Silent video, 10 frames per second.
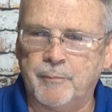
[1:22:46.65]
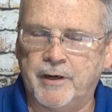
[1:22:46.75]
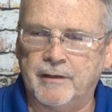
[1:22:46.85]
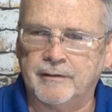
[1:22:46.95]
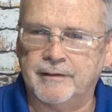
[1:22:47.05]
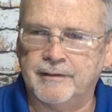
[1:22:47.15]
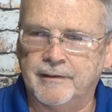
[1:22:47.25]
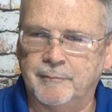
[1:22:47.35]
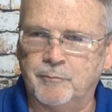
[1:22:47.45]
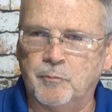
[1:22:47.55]
apparently
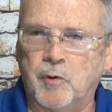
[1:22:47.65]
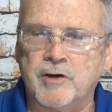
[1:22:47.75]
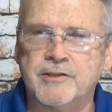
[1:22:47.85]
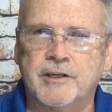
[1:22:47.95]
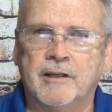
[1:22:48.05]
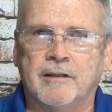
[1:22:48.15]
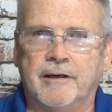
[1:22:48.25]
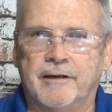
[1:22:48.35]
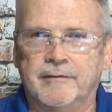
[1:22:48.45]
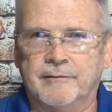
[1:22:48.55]
Martin
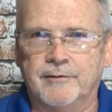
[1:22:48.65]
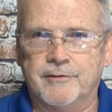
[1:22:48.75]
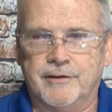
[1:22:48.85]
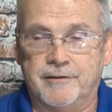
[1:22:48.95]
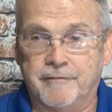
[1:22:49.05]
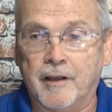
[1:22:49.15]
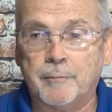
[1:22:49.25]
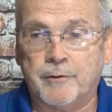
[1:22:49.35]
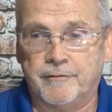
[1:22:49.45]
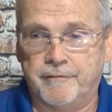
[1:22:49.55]
Sinclair, the
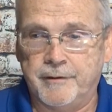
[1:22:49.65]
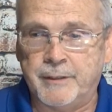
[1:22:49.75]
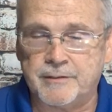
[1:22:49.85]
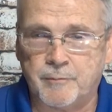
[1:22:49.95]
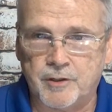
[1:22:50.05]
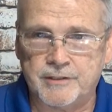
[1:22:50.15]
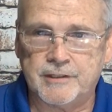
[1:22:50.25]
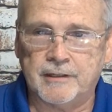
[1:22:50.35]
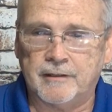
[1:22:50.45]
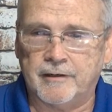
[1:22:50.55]
developer of vMix, Martin
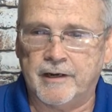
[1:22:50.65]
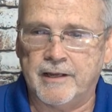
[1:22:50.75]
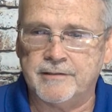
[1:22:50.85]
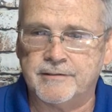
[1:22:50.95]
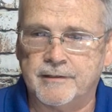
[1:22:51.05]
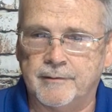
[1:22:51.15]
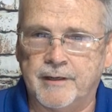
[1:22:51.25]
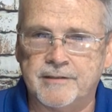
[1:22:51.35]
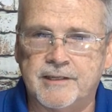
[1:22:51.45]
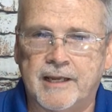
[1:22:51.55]
Sinclair,
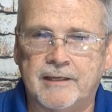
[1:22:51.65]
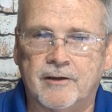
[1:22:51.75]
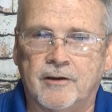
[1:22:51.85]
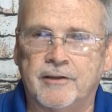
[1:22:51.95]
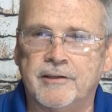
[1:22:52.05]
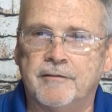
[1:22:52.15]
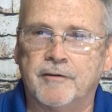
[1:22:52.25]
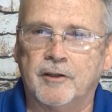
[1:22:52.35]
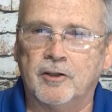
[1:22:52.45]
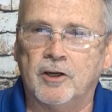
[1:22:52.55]
has taken on a
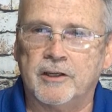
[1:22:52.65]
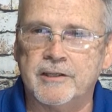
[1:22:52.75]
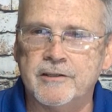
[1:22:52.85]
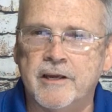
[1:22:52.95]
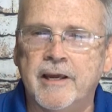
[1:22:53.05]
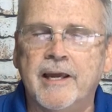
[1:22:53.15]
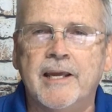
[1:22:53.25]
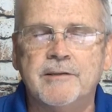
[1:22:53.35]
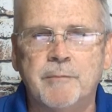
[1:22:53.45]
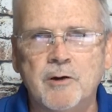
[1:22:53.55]
different look.
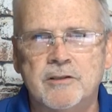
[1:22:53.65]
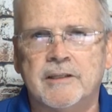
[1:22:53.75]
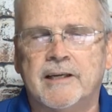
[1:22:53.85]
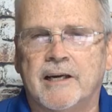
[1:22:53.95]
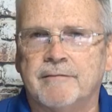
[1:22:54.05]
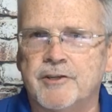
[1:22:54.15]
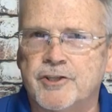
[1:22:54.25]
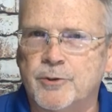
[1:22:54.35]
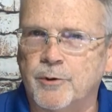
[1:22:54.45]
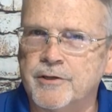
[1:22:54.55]
He's mostly kind of a
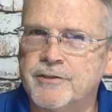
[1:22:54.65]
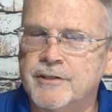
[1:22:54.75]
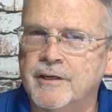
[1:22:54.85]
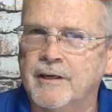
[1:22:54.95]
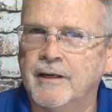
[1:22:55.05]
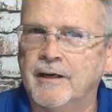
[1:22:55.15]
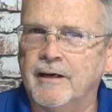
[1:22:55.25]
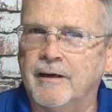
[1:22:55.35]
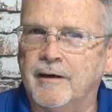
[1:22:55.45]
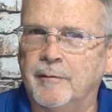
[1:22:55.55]
shorts
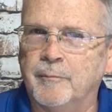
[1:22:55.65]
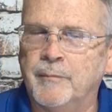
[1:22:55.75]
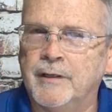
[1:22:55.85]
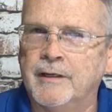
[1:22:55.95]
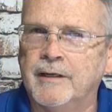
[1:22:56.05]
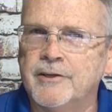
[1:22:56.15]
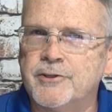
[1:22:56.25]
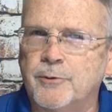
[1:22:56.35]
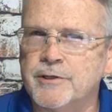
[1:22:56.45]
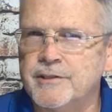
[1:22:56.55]

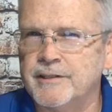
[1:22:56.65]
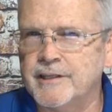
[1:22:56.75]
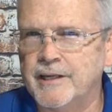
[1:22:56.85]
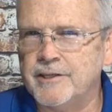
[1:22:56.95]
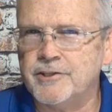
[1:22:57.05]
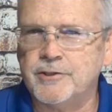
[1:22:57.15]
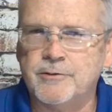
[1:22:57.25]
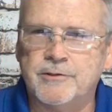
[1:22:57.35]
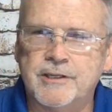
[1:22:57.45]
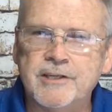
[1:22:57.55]
and tennis
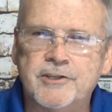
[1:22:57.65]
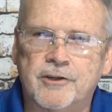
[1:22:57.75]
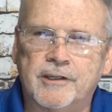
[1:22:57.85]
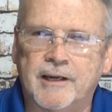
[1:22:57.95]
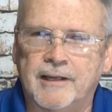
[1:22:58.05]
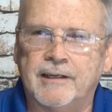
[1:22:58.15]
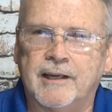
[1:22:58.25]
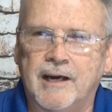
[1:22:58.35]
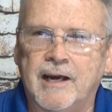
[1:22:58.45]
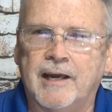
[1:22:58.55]
shoes, t-shirt kind of
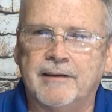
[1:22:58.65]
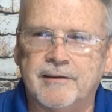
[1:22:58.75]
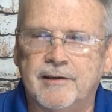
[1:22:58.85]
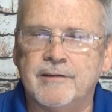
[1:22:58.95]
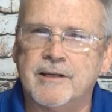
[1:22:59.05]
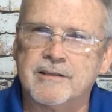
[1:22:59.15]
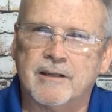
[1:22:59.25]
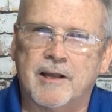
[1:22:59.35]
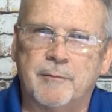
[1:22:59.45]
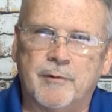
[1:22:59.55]
guy. You know, he does a lot